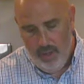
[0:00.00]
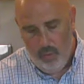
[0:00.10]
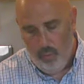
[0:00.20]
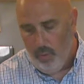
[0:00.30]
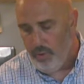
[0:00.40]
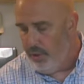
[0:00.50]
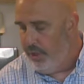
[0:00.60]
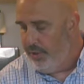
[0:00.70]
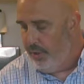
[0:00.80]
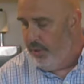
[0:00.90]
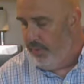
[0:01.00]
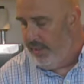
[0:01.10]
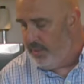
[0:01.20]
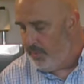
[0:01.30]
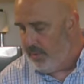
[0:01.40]
What we're going to do
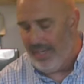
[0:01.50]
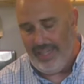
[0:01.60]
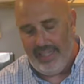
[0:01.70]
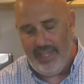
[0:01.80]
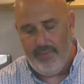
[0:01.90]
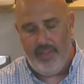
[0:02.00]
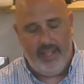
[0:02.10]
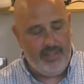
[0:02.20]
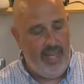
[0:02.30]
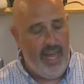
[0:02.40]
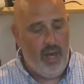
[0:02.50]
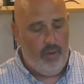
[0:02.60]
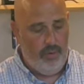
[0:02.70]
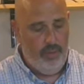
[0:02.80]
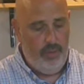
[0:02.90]
is we're going to leave this
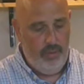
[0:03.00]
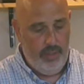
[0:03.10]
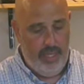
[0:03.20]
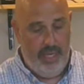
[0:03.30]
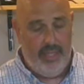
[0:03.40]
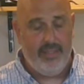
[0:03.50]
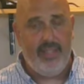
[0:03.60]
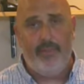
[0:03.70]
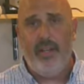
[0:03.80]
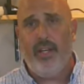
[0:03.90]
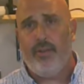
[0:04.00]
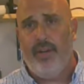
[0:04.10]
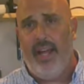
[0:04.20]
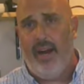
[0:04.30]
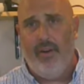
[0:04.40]
out in a
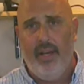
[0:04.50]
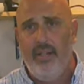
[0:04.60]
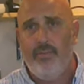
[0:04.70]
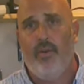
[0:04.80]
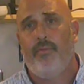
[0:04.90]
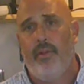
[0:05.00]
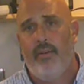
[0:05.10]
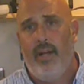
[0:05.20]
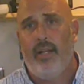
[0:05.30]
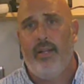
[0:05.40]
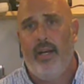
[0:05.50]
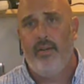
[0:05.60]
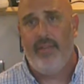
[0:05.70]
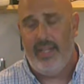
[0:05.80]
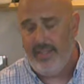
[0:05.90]
70-degree area, roughly around
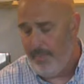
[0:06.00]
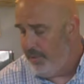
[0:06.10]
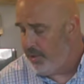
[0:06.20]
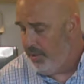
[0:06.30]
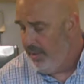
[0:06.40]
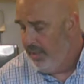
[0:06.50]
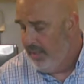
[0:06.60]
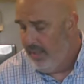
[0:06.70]
there, that temperature,